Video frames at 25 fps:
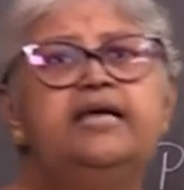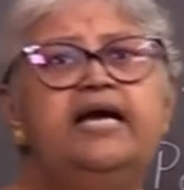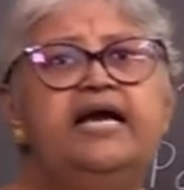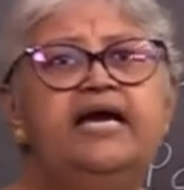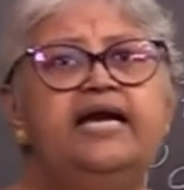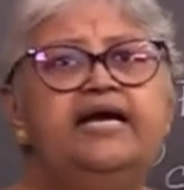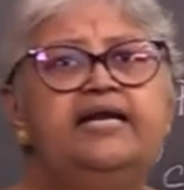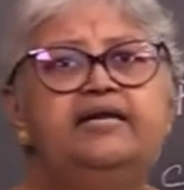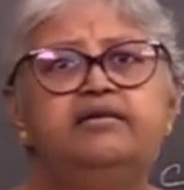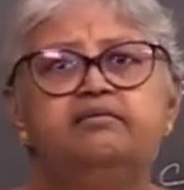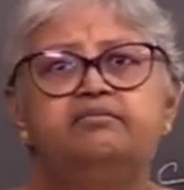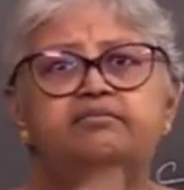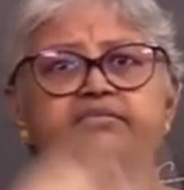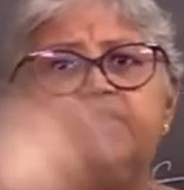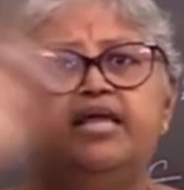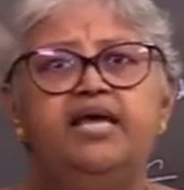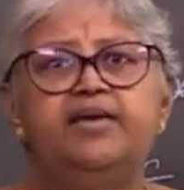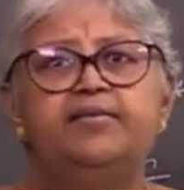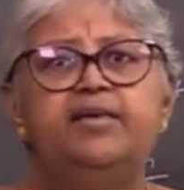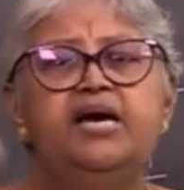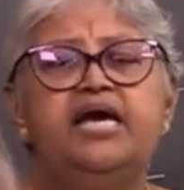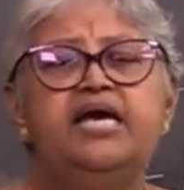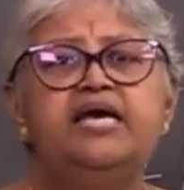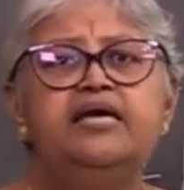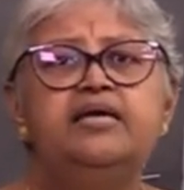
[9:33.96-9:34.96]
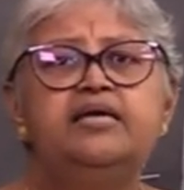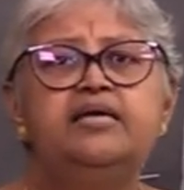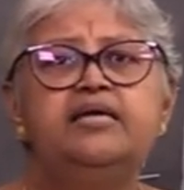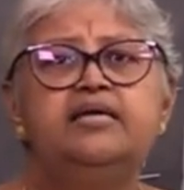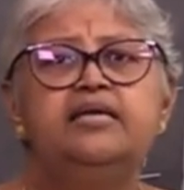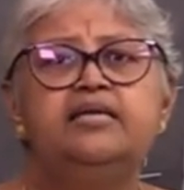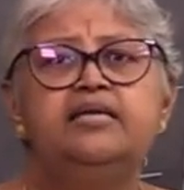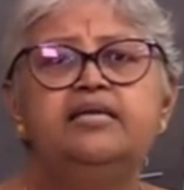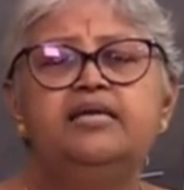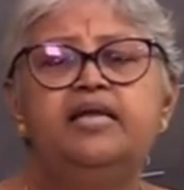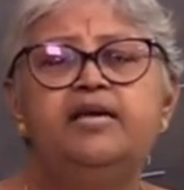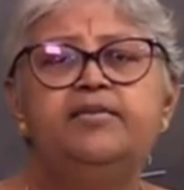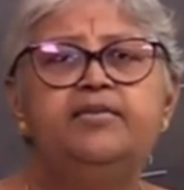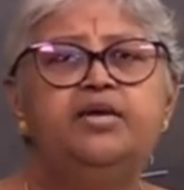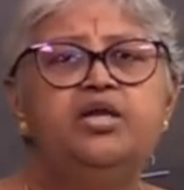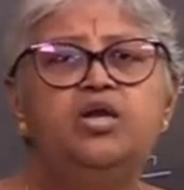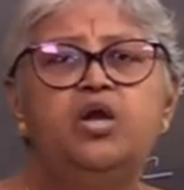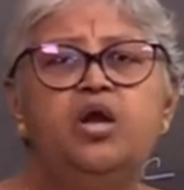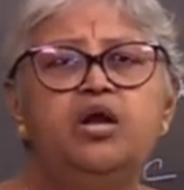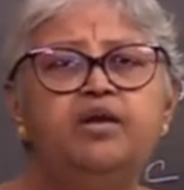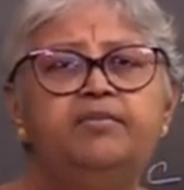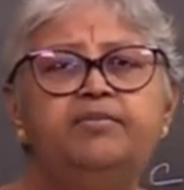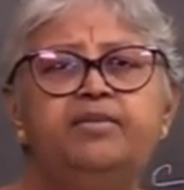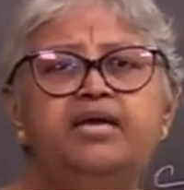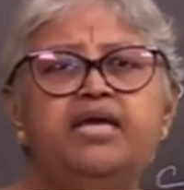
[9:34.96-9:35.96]
and thereby they may
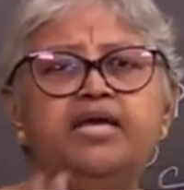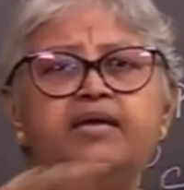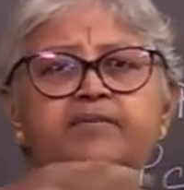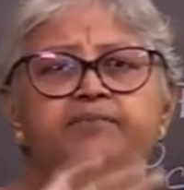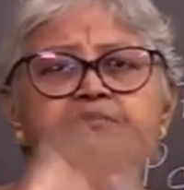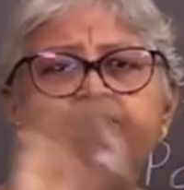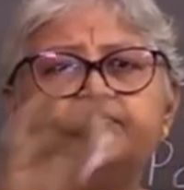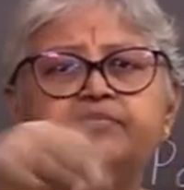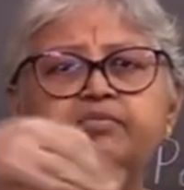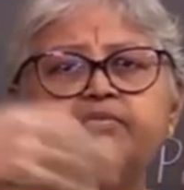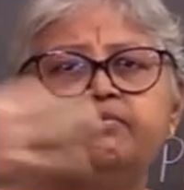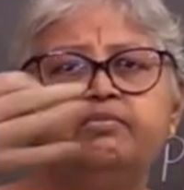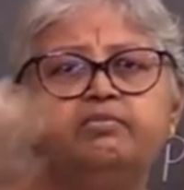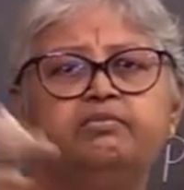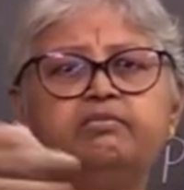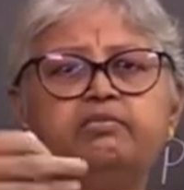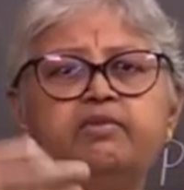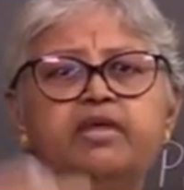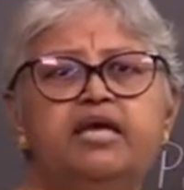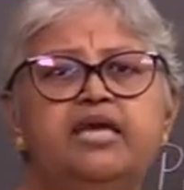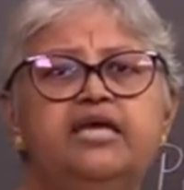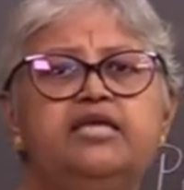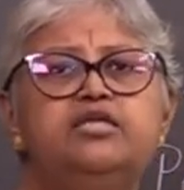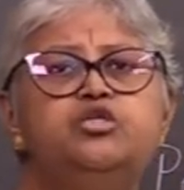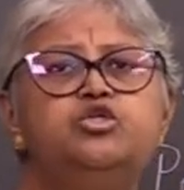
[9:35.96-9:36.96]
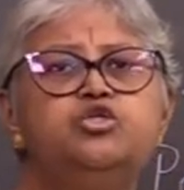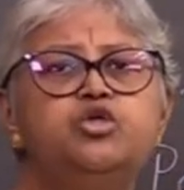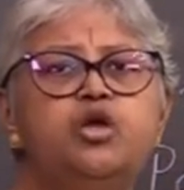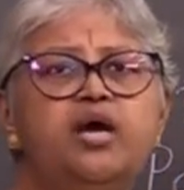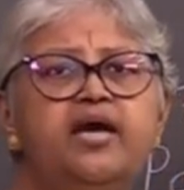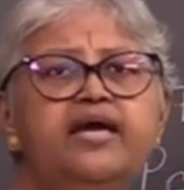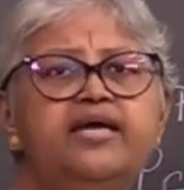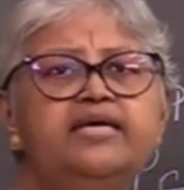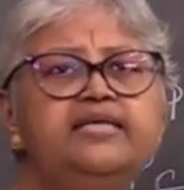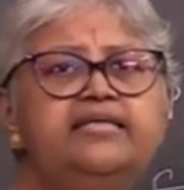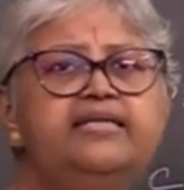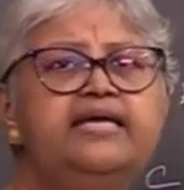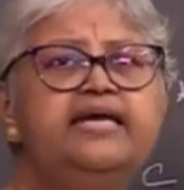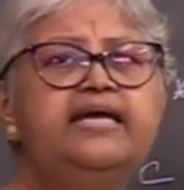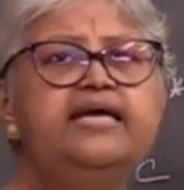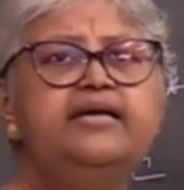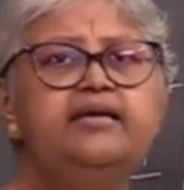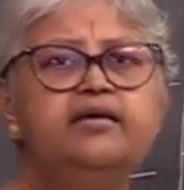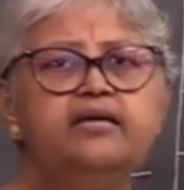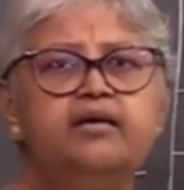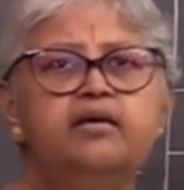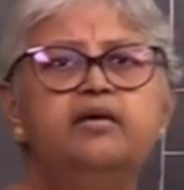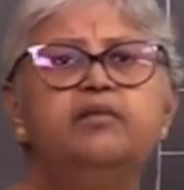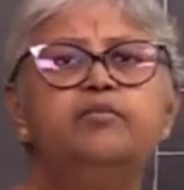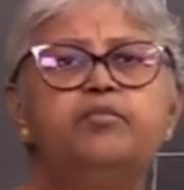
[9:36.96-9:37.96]
not be enjoying
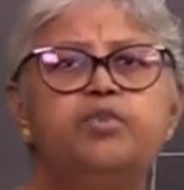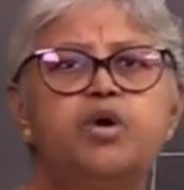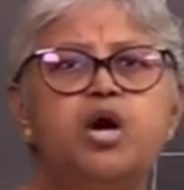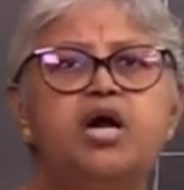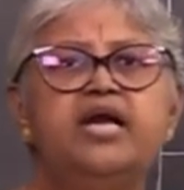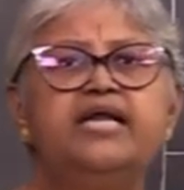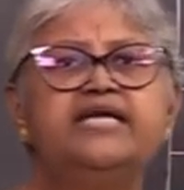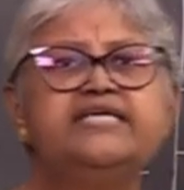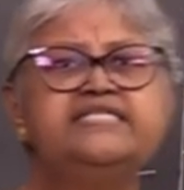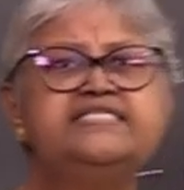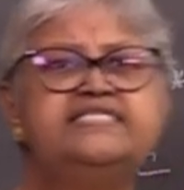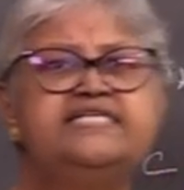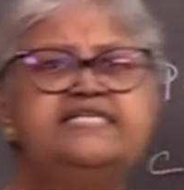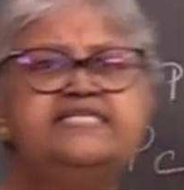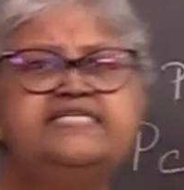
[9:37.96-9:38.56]
their products